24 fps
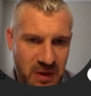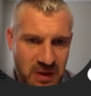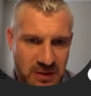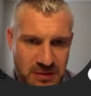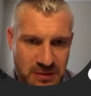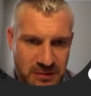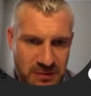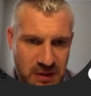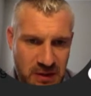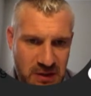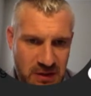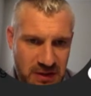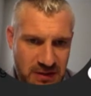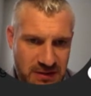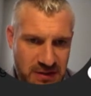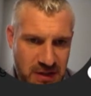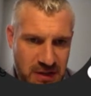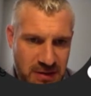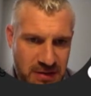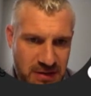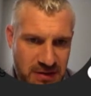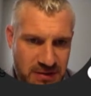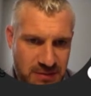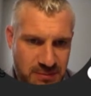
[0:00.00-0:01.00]
So if you clicked
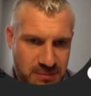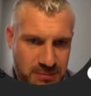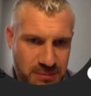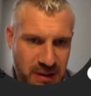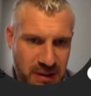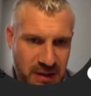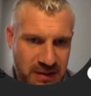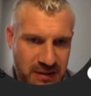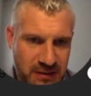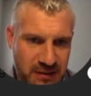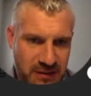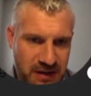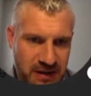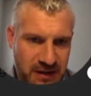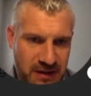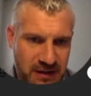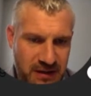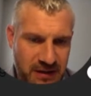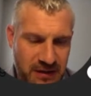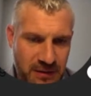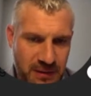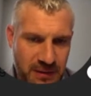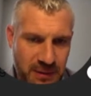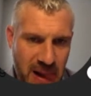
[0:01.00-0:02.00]
on this button right
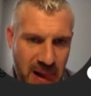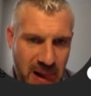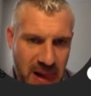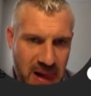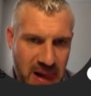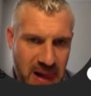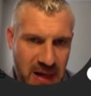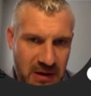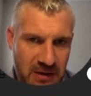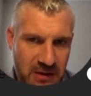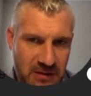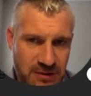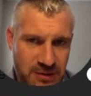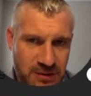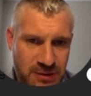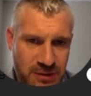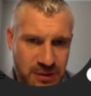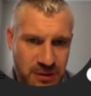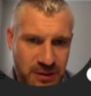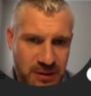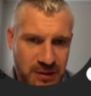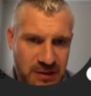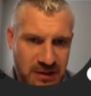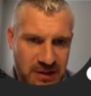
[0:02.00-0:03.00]
here, which I'll
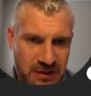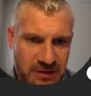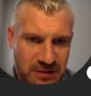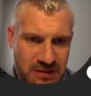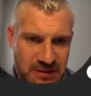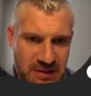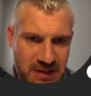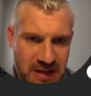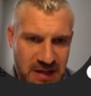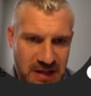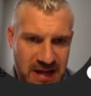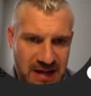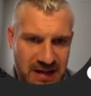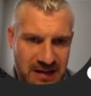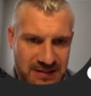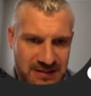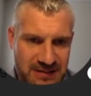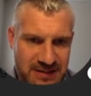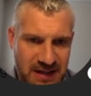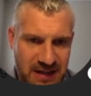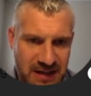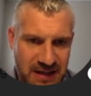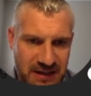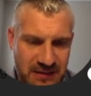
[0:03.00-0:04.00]
show you in another slide in a
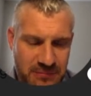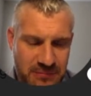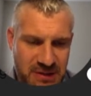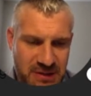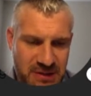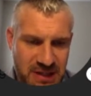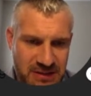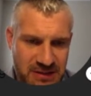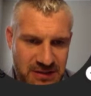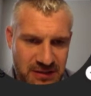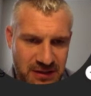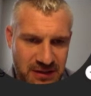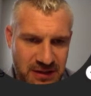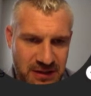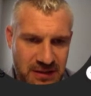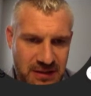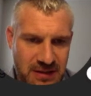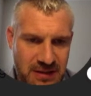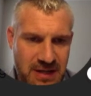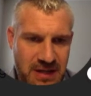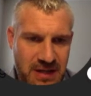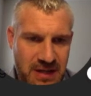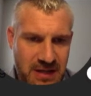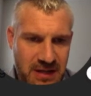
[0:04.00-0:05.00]
second potentially,
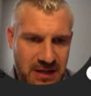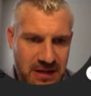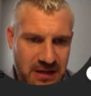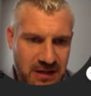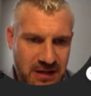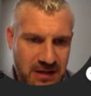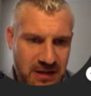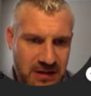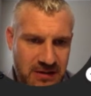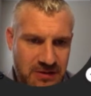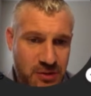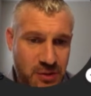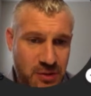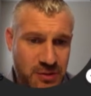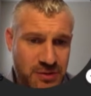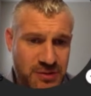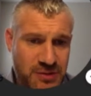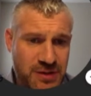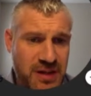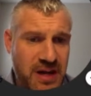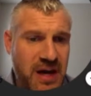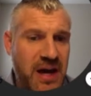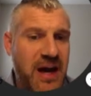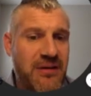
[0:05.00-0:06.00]
it shows
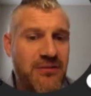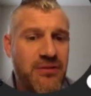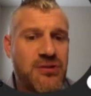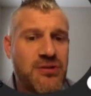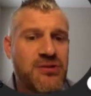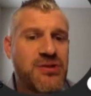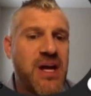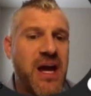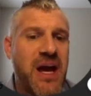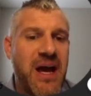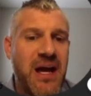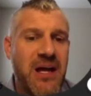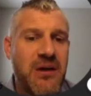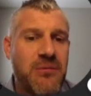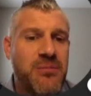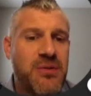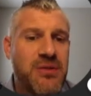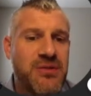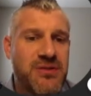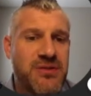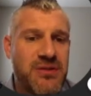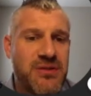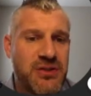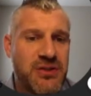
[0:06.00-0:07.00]
you the average ad
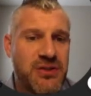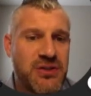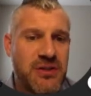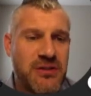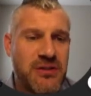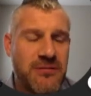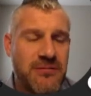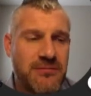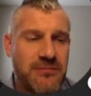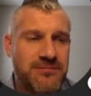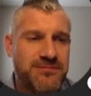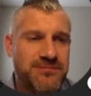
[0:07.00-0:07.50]
position